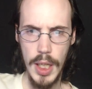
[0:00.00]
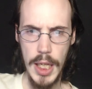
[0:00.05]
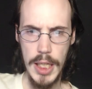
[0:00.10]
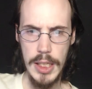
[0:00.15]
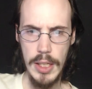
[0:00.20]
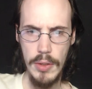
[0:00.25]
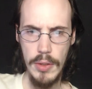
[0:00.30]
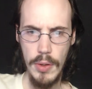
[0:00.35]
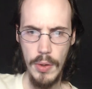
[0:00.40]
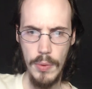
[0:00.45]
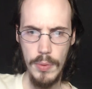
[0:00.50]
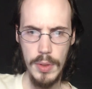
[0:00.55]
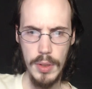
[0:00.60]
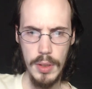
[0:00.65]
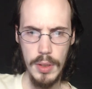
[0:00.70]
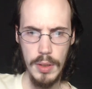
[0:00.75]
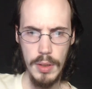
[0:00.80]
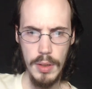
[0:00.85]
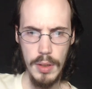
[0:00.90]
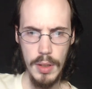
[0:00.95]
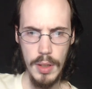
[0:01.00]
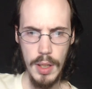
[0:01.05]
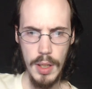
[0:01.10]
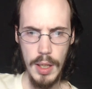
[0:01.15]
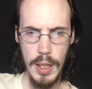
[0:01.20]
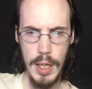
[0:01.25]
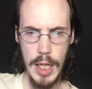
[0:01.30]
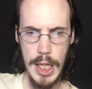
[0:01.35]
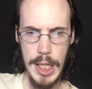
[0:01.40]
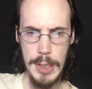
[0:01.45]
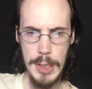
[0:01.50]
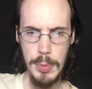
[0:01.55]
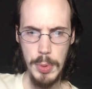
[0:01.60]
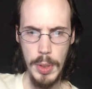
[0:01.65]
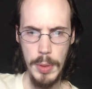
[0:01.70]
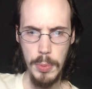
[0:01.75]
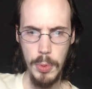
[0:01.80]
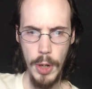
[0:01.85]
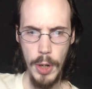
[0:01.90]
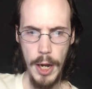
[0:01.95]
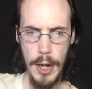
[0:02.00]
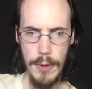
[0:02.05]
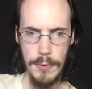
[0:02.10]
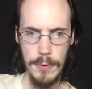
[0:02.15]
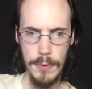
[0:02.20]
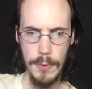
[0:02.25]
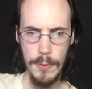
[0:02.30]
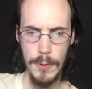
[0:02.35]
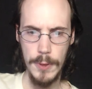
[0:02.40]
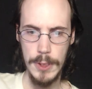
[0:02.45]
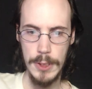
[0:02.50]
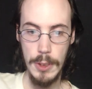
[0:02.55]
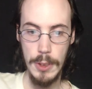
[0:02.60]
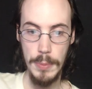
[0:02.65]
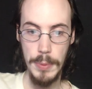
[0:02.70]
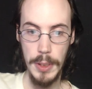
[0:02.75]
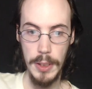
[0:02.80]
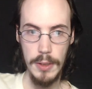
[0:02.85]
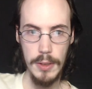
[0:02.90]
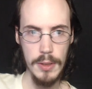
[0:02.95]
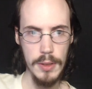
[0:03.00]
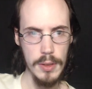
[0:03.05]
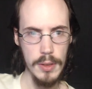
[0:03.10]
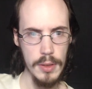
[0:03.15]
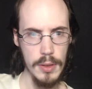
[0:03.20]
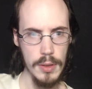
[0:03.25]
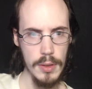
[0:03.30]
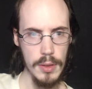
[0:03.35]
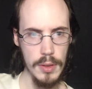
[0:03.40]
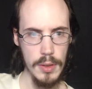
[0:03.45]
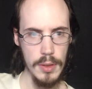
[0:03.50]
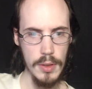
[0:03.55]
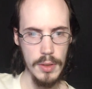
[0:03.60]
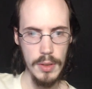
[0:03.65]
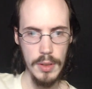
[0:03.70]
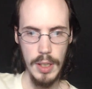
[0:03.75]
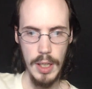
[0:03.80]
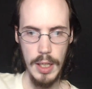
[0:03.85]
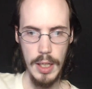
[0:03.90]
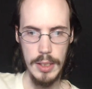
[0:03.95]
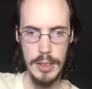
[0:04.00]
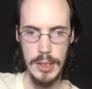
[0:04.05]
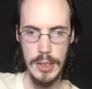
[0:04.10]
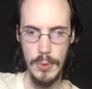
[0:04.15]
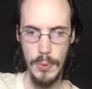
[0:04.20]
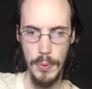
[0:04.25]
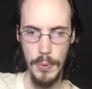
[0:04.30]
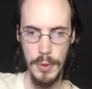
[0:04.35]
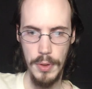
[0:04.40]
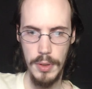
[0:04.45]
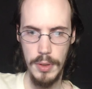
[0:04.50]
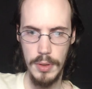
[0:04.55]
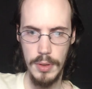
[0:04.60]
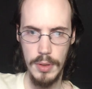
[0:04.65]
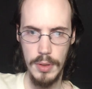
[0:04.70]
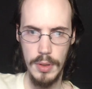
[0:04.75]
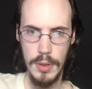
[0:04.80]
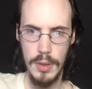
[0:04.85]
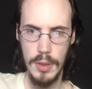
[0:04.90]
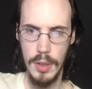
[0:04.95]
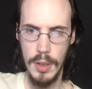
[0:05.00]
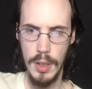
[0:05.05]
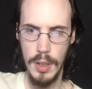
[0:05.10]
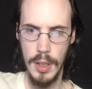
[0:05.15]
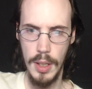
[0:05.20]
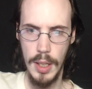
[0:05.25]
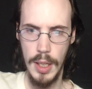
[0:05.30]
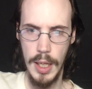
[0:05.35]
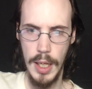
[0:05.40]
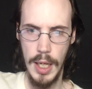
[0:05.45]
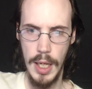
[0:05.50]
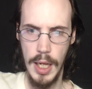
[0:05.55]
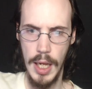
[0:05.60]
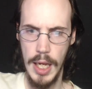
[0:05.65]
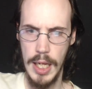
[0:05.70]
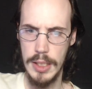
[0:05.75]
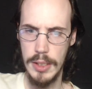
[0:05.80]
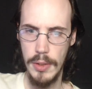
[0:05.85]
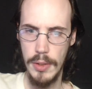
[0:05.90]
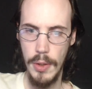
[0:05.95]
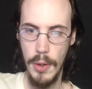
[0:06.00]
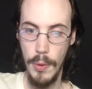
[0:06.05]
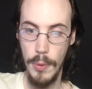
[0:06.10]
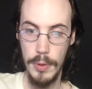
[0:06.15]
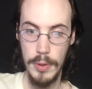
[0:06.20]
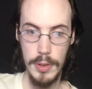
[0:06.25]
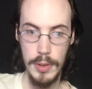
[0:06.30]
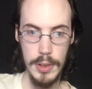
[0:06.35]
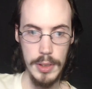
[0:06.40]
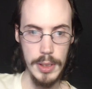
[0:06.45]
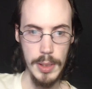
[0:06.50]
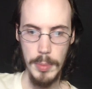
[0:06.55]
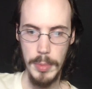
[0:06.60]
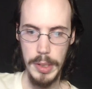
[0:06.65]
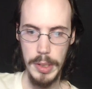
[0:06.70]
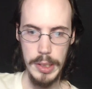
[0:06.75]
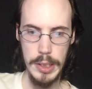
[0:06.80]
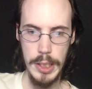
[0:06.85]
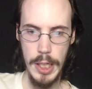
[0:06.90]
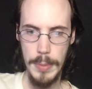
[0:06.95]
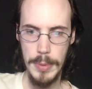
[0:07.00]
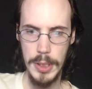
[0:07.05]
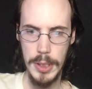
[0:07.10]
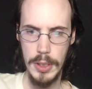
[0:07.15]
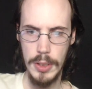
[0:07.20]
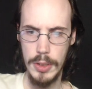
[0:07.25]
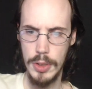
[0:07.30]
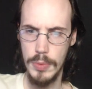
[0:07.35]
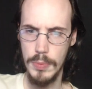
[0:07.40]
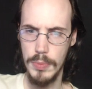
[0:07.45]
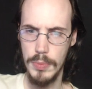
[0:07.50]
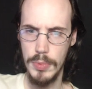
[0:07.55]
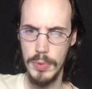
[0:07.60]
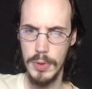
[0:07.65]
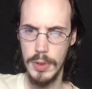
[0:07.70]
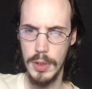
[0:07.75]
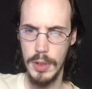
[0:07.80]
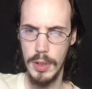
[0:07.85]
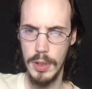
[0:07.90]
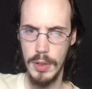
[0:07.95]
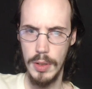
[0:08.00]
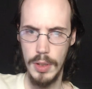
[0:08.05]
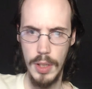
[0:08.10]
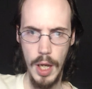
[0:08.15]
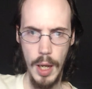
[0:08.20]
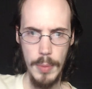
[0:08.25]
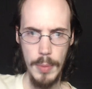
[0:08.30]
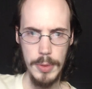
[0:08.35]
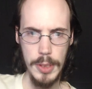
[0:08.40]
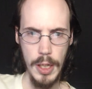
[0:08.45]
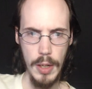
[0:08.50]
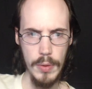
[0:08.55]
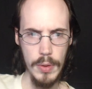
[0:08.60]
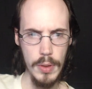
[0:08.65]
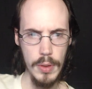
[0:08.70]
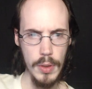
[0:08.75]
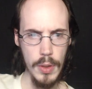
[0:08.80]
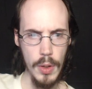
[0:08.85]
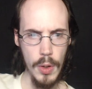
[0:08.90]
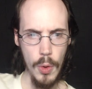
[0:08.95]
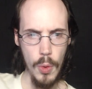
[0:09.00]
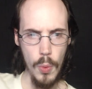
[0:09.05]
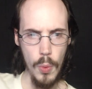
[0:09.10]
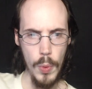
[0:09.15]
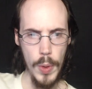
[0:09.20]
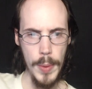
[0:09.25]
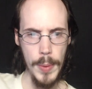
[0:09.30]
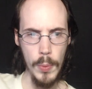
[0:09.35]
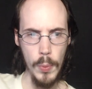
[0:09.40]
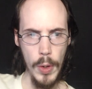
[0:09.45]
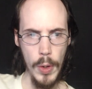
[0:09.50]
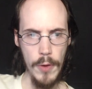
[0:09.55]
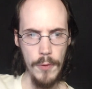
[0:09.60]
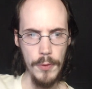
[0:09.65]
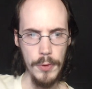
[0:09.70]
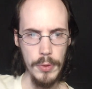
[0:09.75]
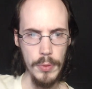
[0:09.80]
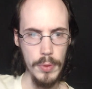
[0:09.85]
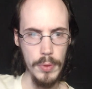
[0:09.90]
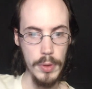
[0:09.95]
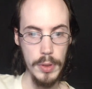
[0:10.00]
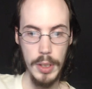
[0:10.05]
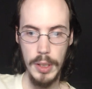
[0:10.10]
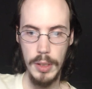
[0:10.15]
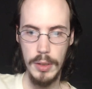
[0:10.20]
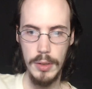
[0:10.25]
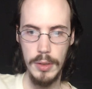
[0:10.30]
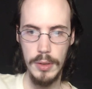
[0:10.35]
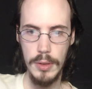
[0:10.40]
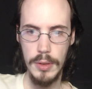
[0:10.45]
Is he alone? He's pretty brave, or stupid. He has a sword? He's alone. Steps? Hops down. We've been waiting for you. Clink.